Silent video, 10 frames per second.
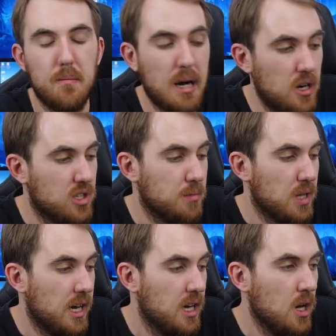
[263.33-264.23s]
power
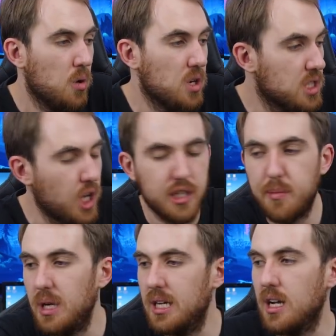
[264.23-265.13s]
supply which is going to
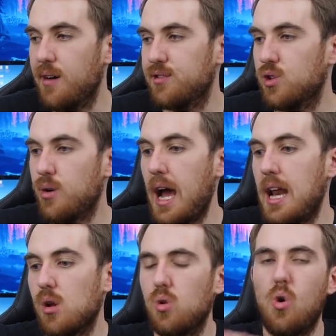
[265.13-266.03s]
be enough to
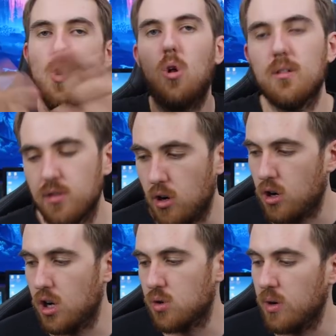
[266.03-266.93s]
handle all of the
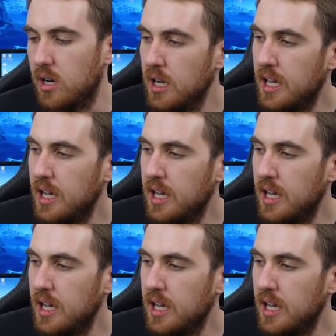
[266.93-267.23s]
hardware